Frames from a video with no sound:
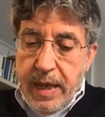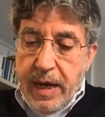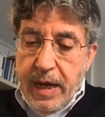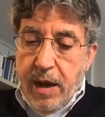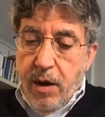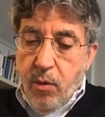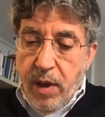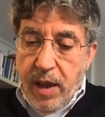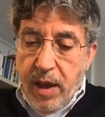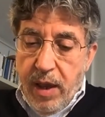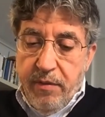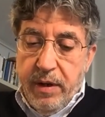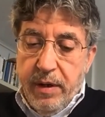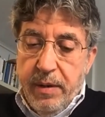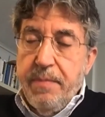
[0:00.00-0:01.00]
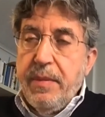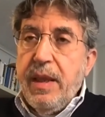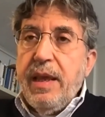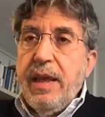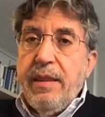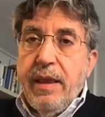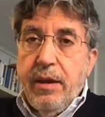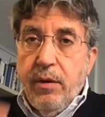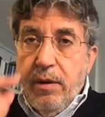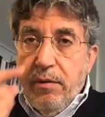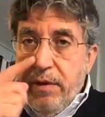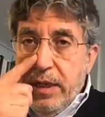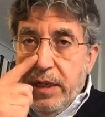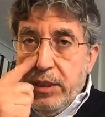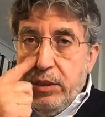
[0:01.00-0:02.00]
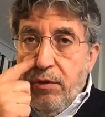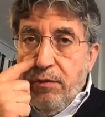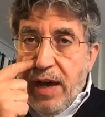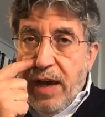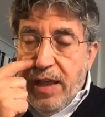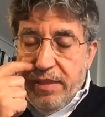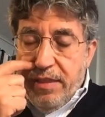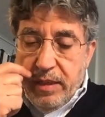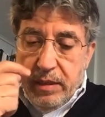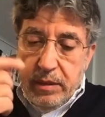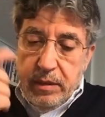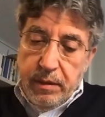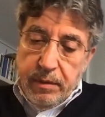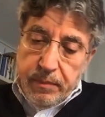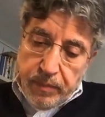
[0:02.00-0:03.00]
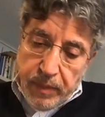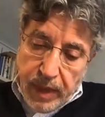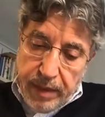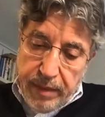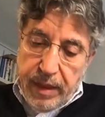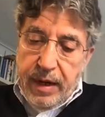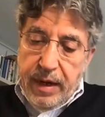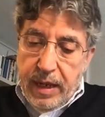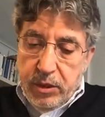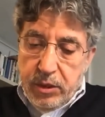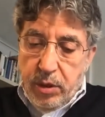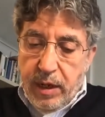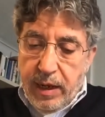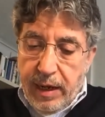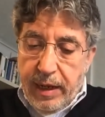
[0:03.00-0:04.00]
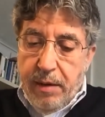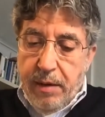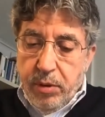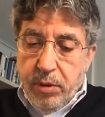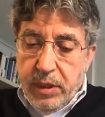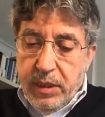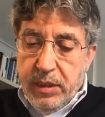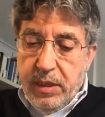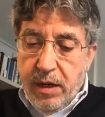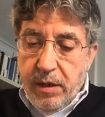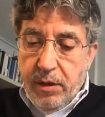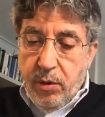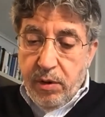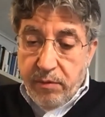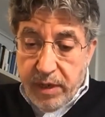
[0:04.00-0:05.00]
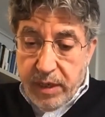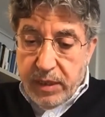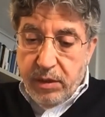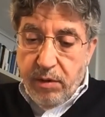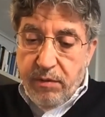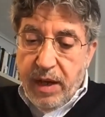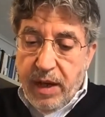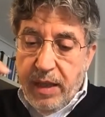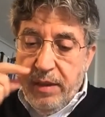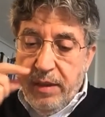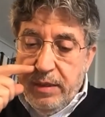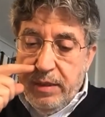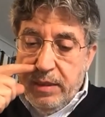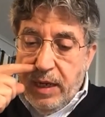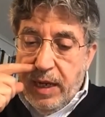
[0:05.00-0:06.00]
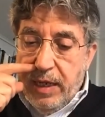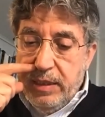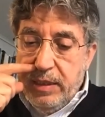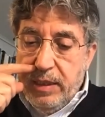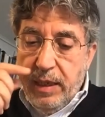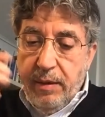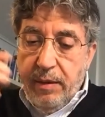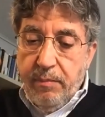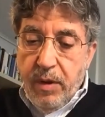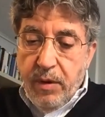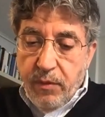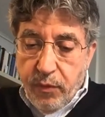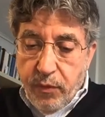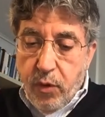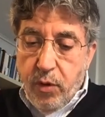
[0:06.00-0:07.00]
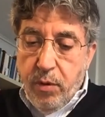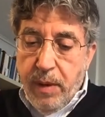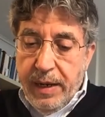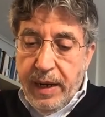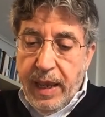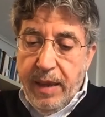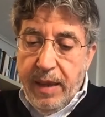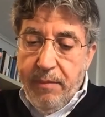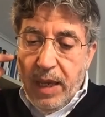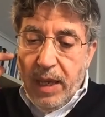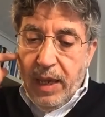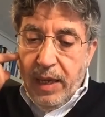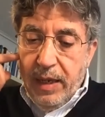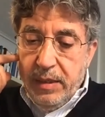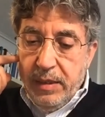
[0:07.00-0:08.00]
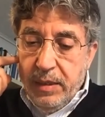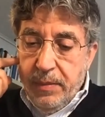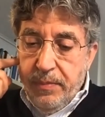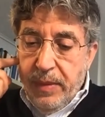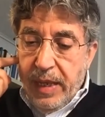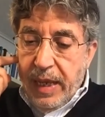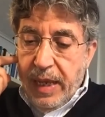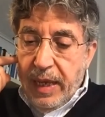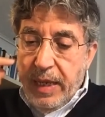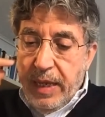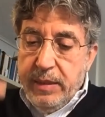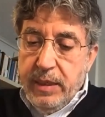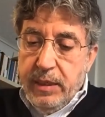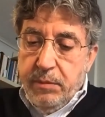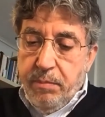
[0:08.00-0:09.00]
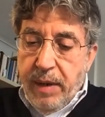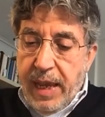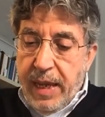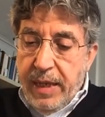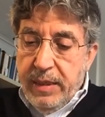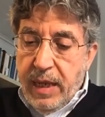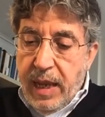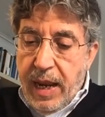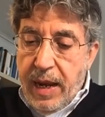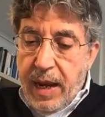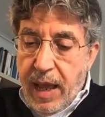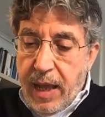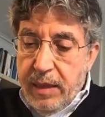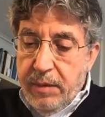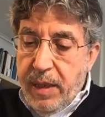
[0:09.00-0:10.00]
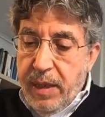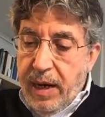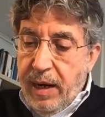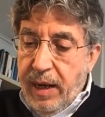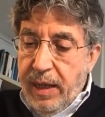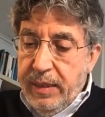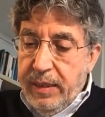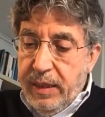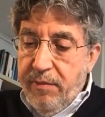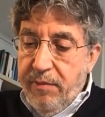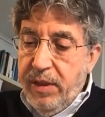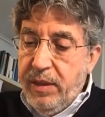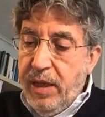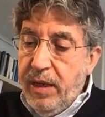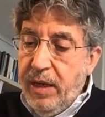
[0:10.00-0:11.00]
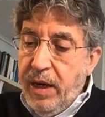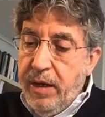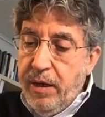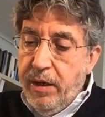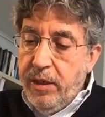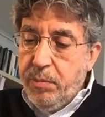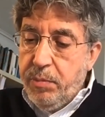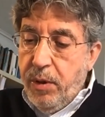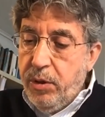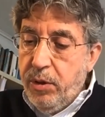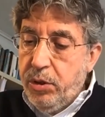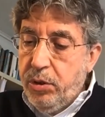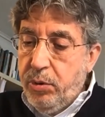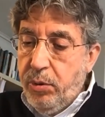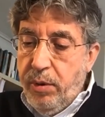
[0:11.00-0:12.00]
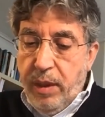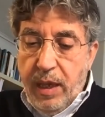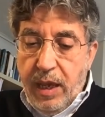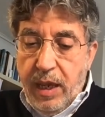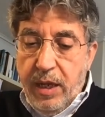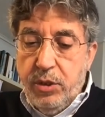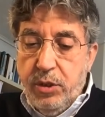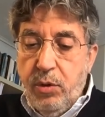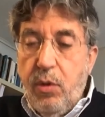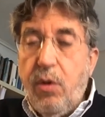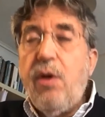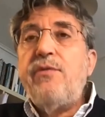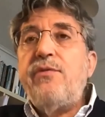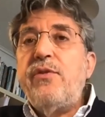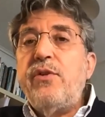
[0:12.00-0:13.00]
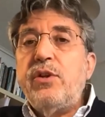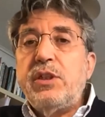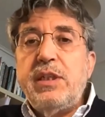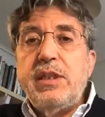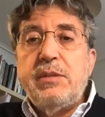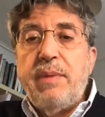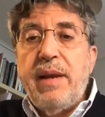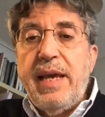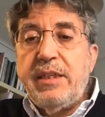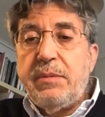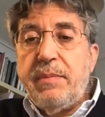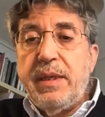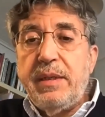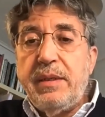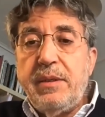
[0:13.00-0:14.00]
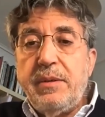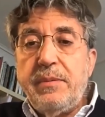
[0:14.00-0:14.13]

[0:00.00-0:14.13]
However, the University of Athens, the National Kapodistrian University of Athens, as the formal name is, has displayed an admirable activity in response to the issue of forced displacement.